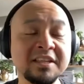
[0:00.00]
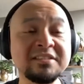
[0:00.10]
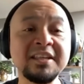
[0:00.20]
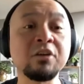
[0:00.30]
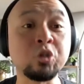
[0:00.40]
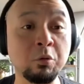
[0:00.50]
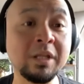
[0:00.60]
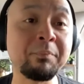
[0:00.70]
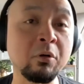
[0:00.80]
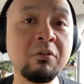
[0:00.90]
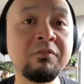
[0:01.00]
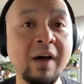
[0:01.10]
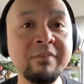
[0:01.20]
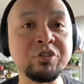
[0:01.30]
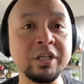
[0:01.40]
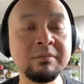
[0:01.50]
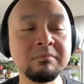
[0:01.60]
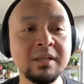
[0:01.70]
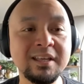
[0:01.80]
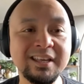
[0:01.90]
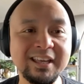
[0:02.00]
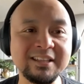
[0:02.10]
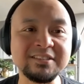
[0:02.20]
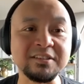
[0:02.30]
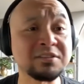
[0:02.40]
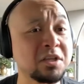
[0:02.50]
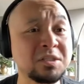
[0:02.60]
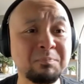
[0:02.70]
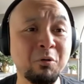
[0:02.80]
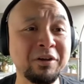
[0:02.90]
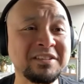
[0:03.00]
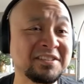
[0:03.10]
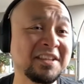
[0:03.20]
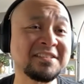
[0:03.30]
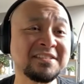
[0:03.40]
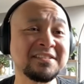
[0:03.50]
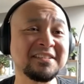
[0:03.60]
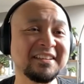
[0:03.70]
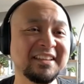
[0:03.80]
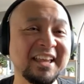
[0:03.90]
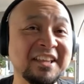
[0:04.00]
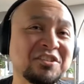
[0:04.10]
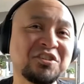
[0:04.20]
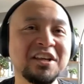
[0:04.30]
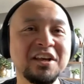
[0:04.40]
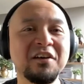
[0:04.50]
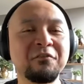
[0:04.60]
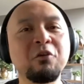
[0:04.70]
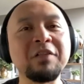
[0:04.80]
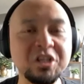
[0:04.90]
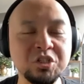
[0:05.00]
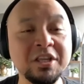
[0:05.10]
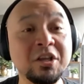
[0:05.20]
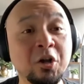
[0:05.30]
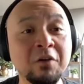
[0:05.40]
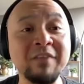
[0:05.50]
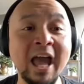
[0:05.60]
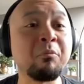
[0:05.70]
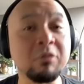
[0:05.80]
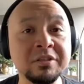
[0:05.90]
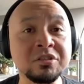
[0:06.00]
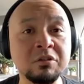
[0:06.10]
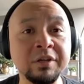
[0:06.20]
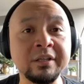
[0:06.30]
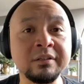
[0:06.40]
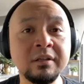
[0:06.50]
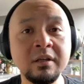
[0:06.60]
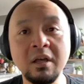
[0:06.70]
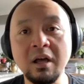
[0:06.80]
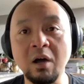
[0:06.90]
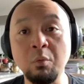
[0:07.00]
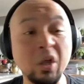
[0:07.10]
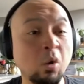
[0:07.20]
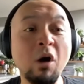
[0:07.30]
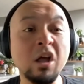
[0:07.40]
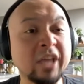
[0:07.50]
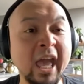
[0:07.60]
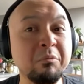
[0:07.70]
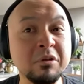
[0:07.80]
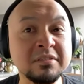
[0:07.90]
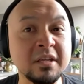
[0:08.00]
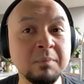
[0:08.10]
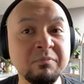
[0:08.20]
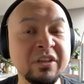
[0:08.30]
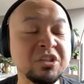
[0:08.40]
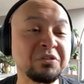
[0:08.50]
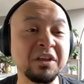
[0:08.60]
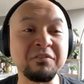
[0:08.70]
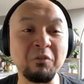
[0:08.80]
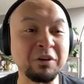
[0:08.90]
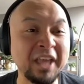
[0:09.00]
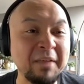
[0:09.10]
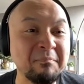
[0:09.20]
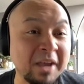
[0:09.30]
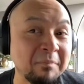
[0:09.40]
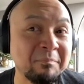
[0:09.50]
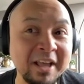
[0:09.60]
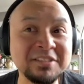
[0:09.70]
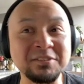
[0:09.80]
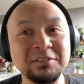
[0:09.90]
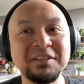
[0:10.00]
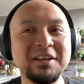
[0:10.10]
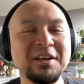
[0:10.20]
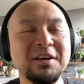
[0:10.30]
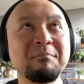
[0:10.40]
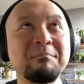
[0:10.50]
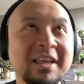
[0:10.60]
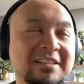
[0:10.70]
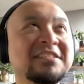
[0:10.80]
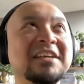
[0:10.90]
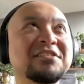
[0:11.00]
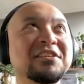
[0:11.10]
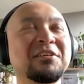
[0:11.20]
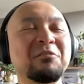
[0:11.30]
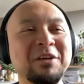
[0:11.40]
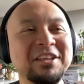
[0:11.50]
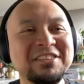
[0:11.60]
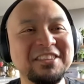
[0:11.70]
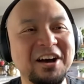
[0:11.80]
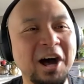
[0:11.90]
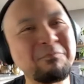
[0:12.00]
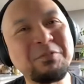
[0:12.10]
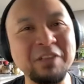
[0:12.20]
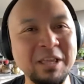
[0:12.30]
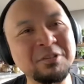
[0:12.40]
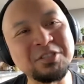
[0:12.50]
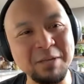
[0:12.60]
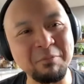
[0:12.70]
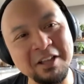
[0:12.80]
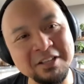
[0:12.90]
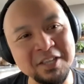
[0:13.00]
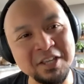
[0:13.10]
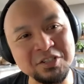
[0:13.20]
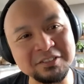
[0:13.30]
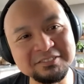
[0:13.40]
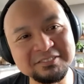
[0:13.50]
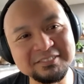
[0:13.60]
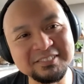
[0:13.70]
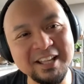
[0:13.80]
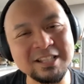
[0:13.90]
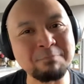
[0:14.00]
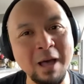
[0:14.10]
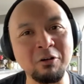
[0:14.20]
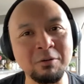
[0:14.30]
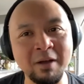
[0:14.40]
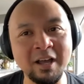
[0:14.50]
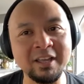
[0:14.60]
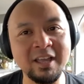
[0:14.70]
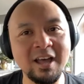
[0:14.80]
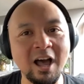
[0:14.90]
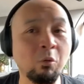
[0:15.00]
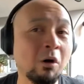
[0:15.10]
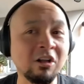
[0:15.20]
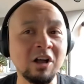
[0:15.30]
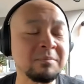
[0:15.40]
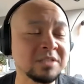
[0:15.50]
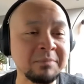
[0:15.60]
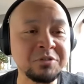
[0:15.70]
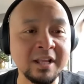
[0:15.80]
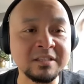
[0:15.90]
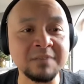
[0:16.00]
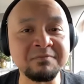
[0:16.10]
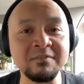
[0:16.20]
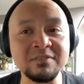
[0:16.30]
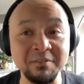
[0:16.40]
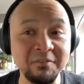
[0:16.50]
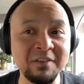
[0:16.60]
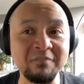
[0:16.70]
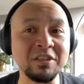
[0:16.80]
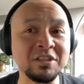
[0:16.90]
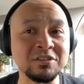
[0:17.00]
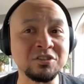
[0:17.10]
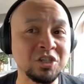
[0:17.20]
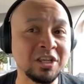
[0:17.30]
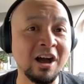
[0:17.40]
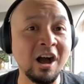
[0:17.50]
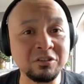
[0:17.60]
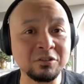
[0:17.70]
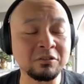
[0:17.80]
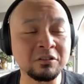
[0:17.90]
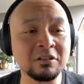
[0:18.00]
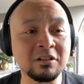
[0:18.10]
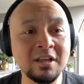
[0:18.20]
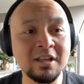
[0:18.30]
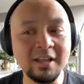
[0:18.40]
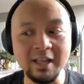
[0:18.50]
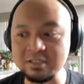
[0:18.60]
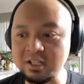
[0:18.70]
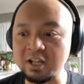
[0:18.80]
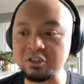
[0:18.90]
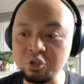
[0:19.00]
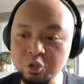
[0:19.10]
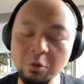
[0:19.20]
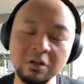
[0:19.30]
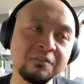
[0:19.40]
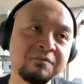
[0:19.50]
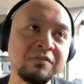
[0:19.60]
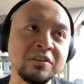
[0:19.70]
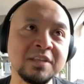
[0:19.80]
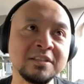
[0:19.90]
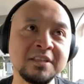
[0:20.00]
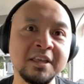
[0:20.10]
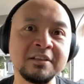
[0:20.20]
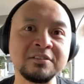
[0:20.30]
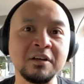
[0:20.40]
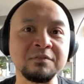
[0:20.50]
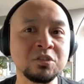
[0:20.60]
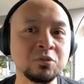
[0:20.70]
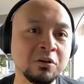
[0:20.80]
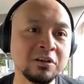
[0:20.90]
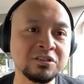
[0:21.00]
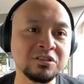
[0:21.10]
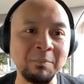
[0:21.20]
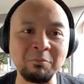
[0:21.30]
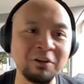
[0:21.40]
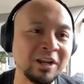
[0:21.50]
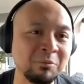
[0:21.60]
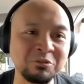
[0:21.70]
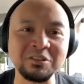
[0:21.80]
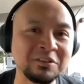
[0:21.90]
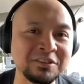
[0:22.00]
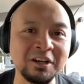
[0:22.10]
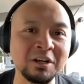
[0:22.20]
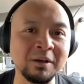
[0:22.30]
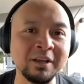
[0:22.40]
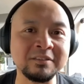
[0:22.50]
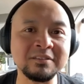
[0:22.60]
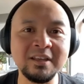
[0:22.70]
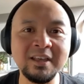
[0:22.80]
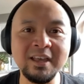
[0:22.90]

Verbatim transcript: TCL 20 Pro 5G. It's a 6.6 inch full HD curved AMOLED screen uh, with a quad camera setup featuring a 48 megapixel main sensor with optical image stabilization. It's powered by a Qualcomm Snapdragon 750G octa-core. It's got 256 gigs of storage, upgradable to another terabyte,